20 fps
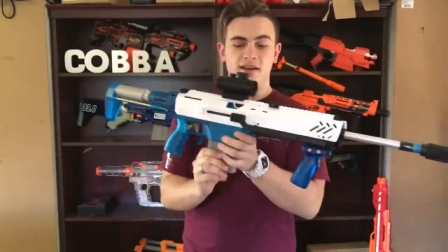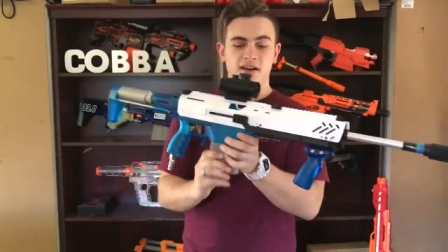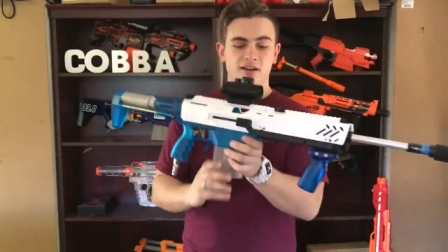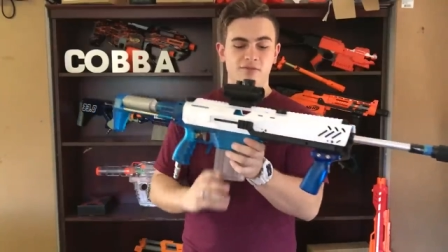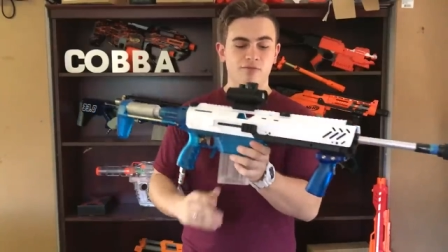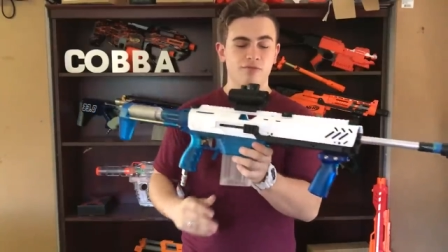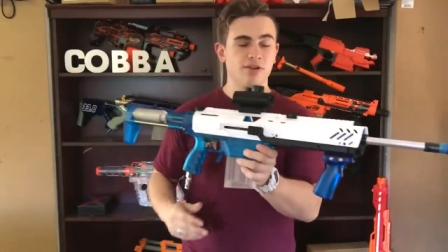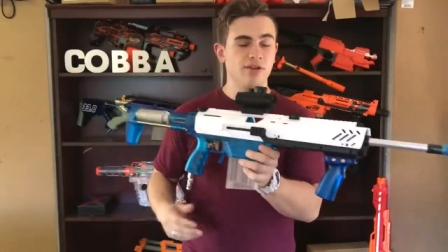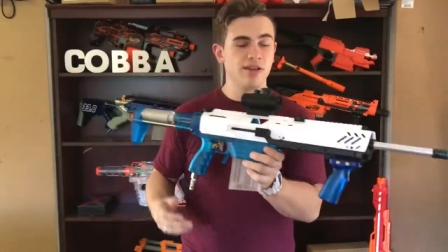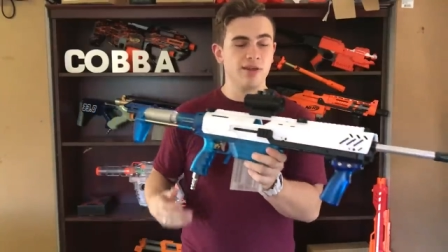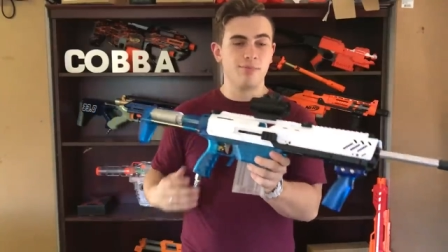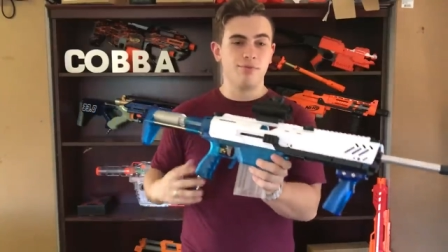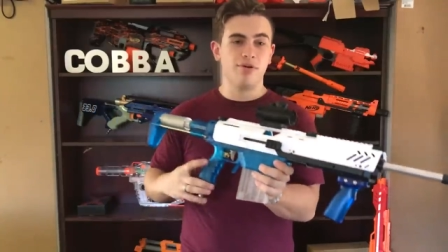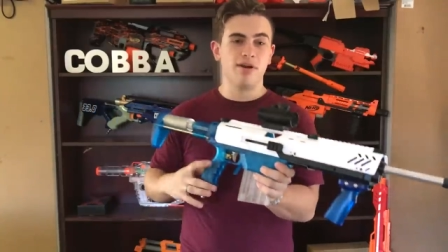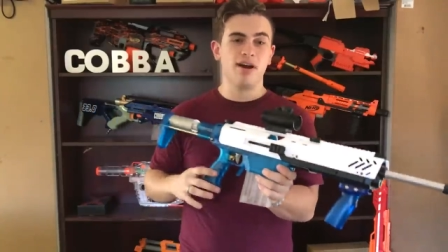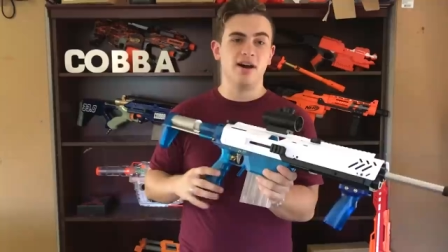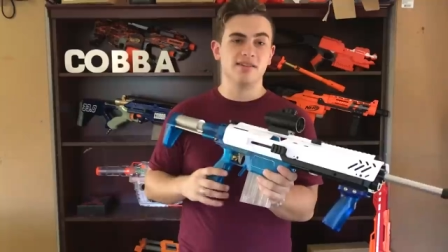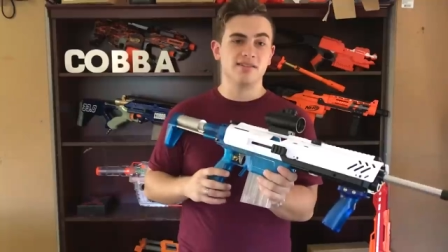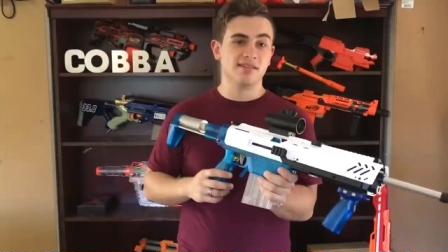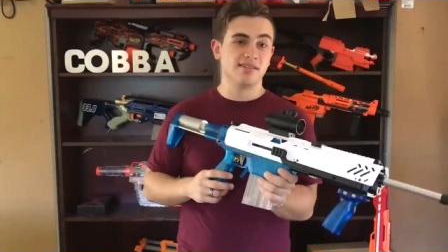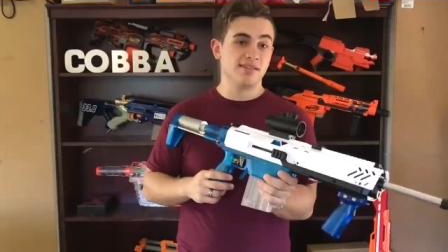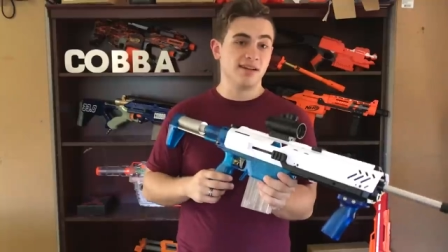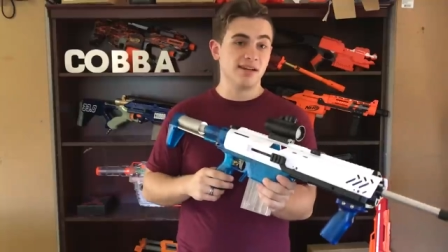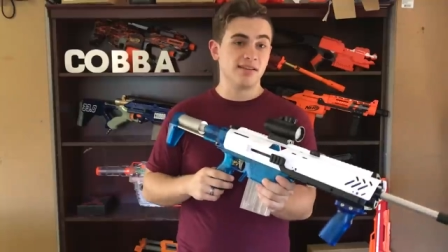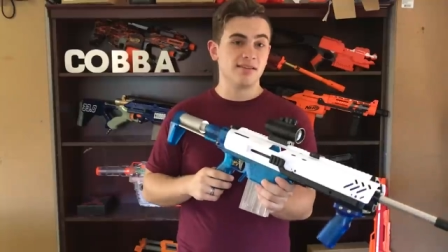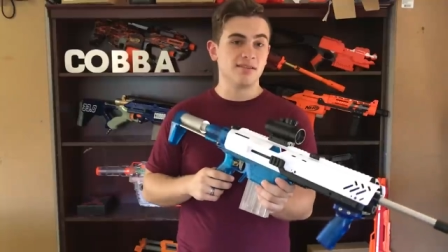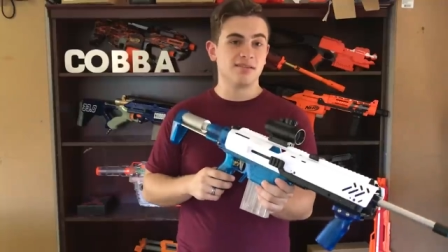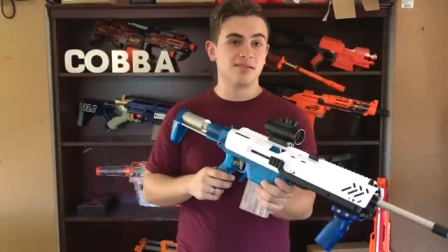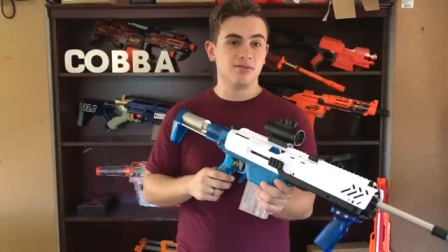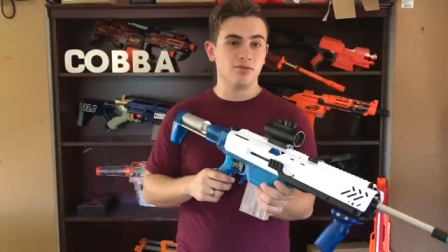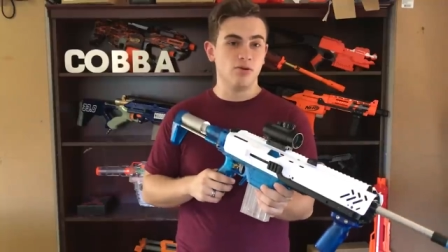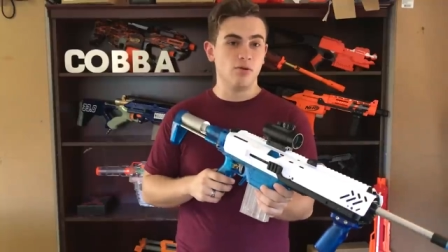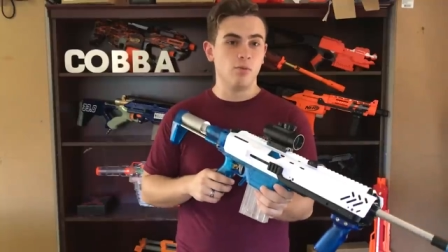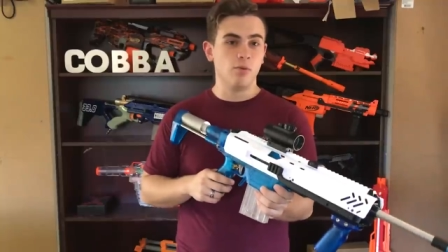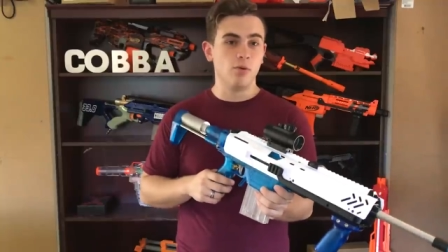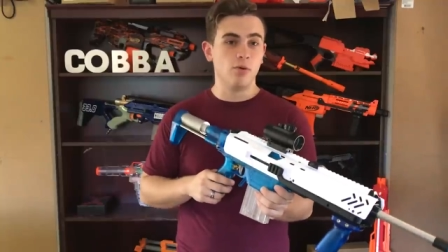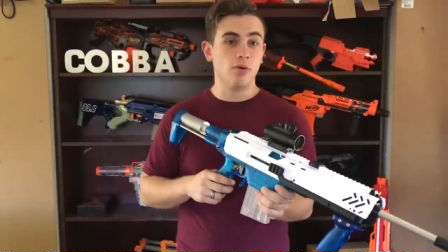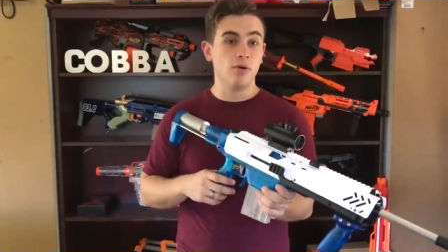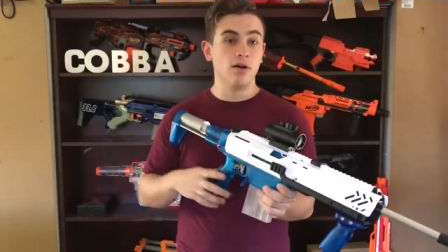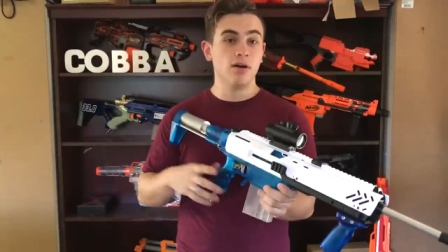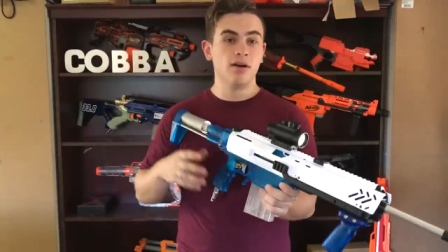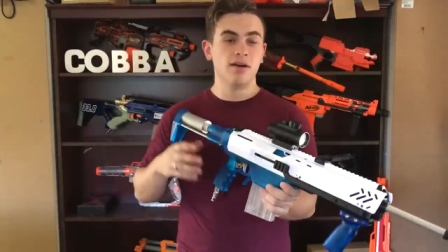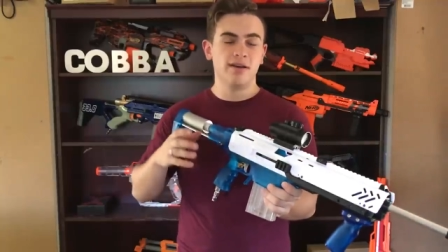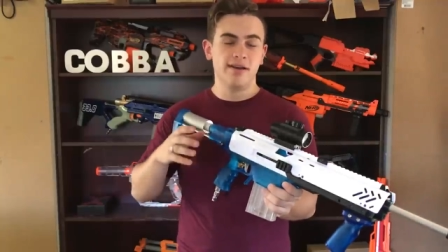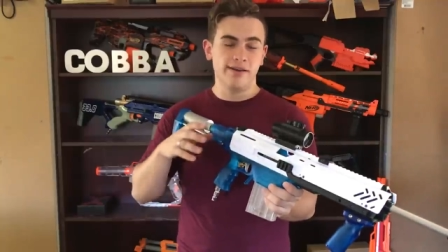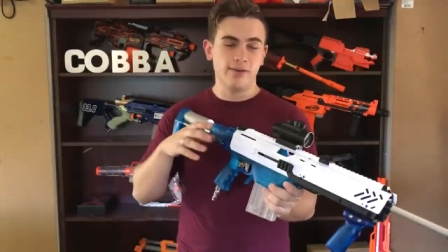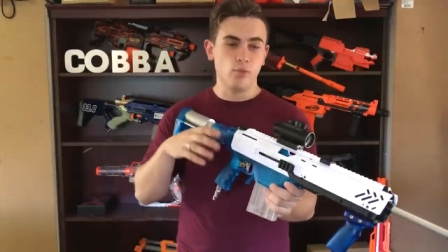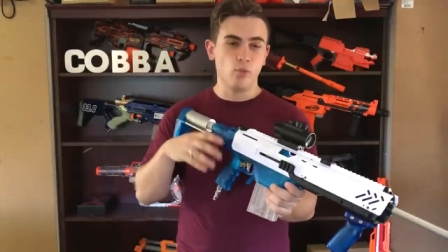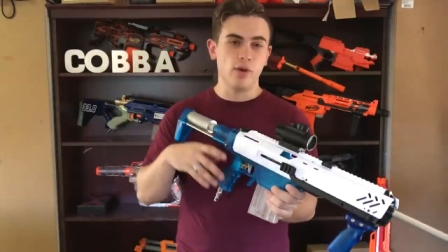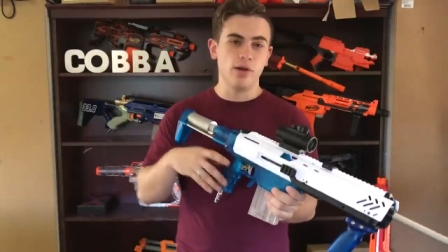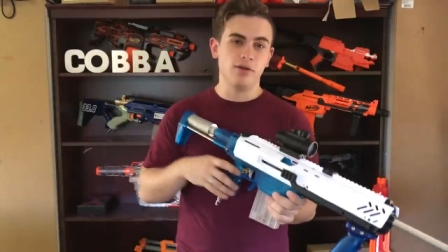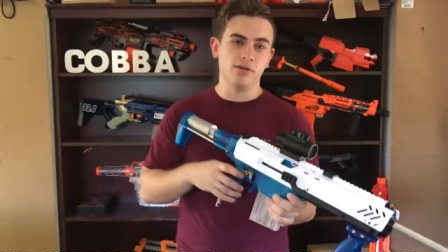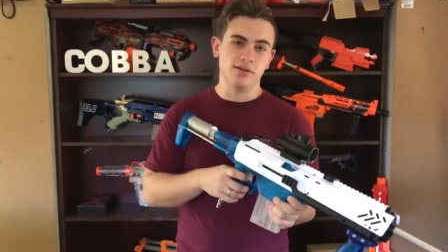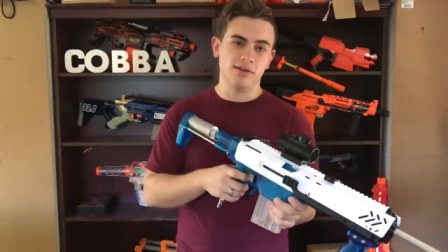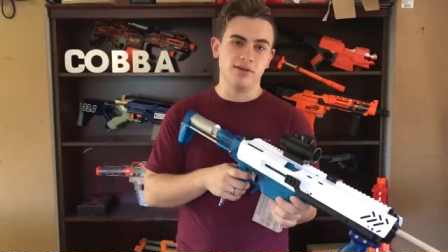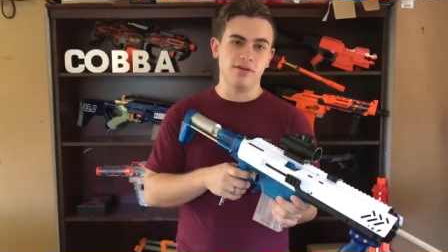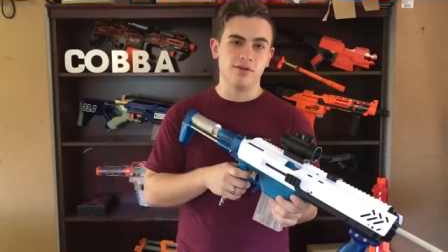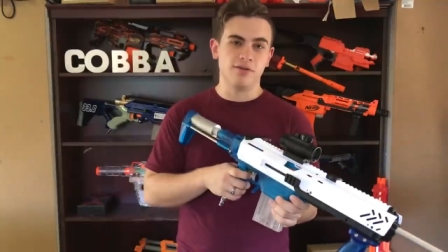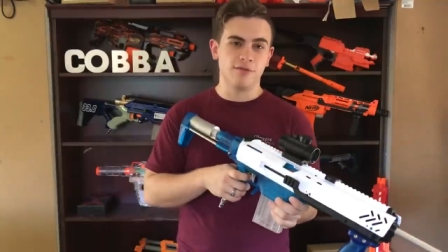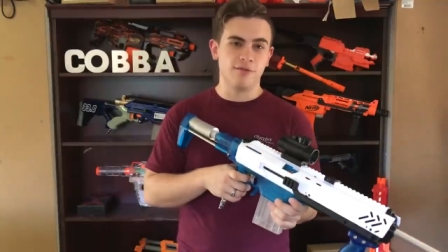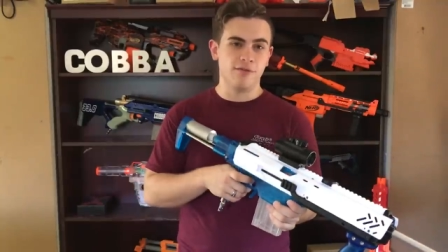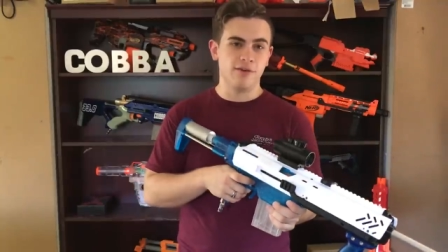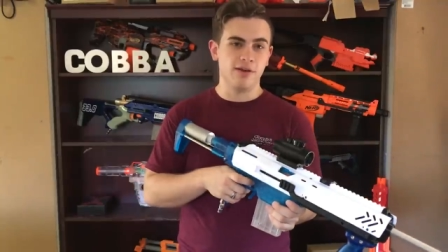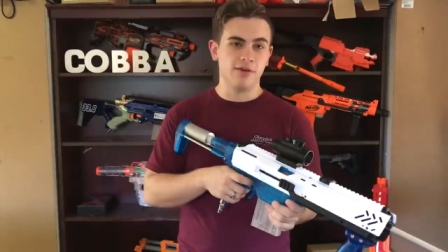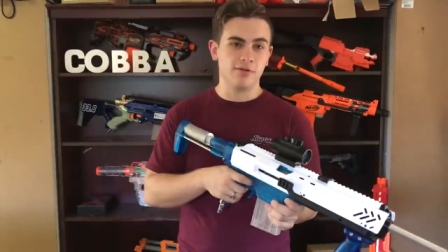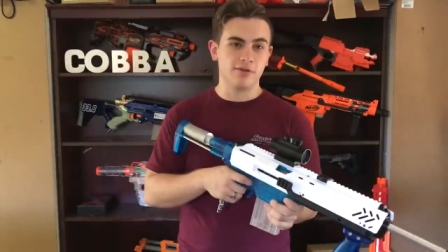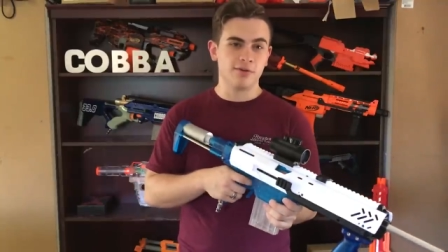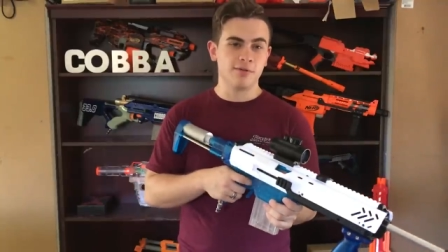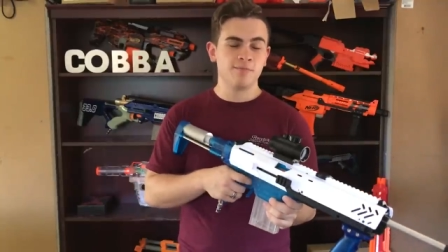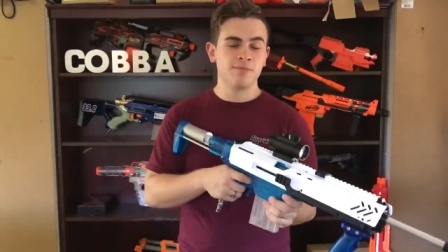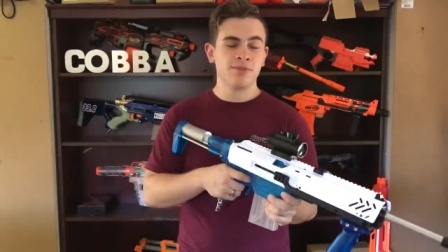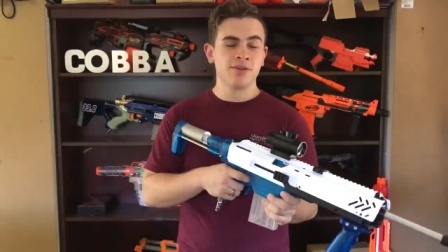and I'm really proud to take this to a war and wield it on a field.